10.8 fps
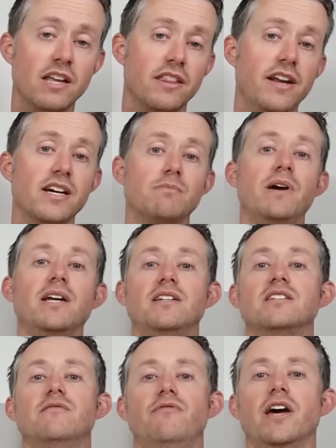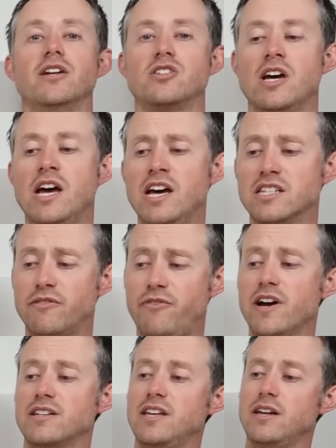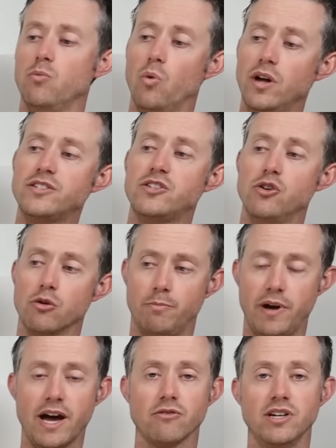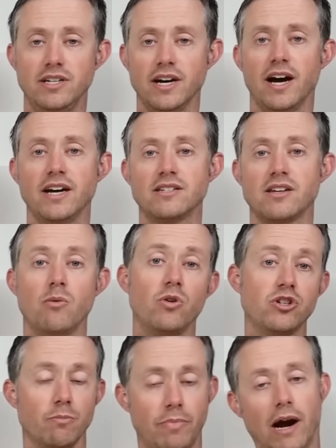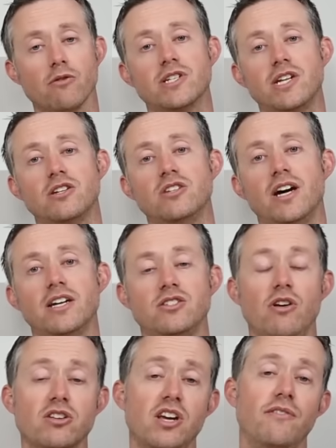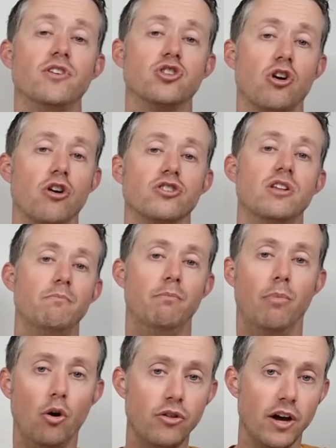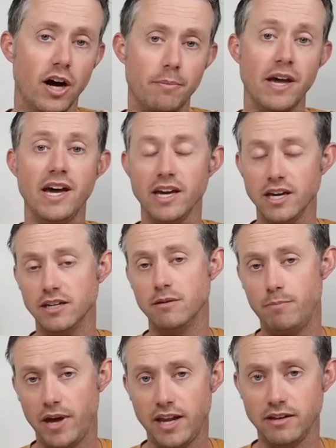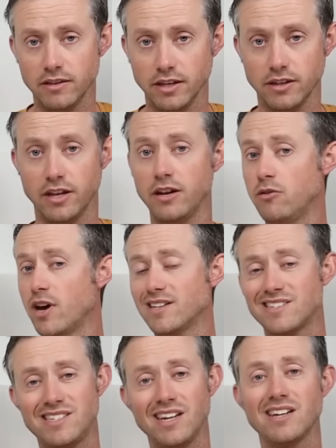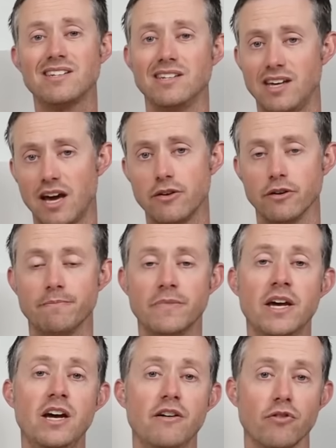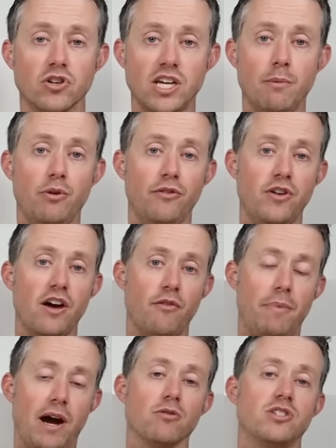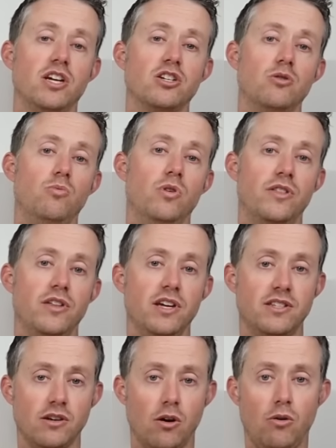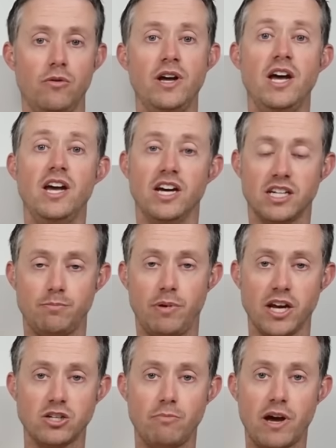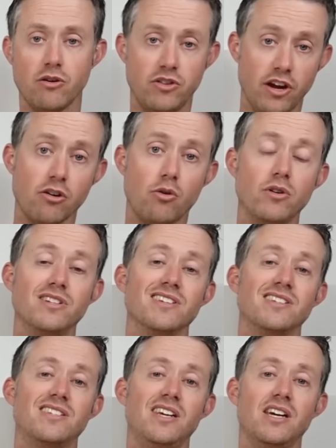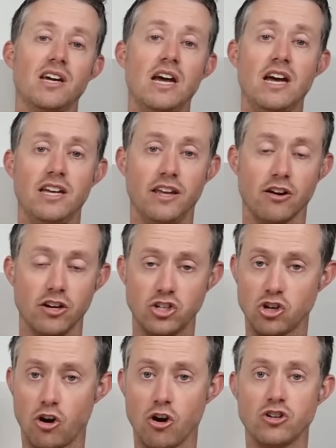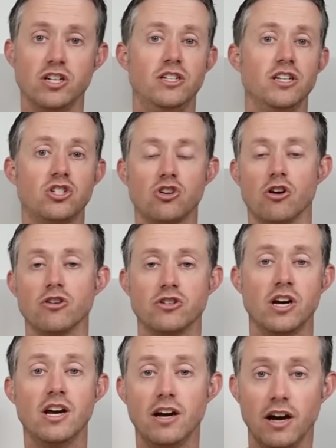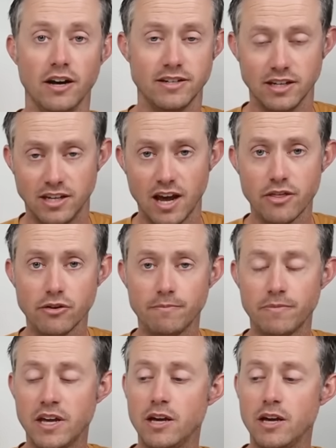The next main disadvantage is the fact that once your battery dies and once your power station dies, you actually have to charge them both up independently. They do not sync together. For example, if you have a power station with its own expansion battery, they're going to sync, they're going to charge and discharge together.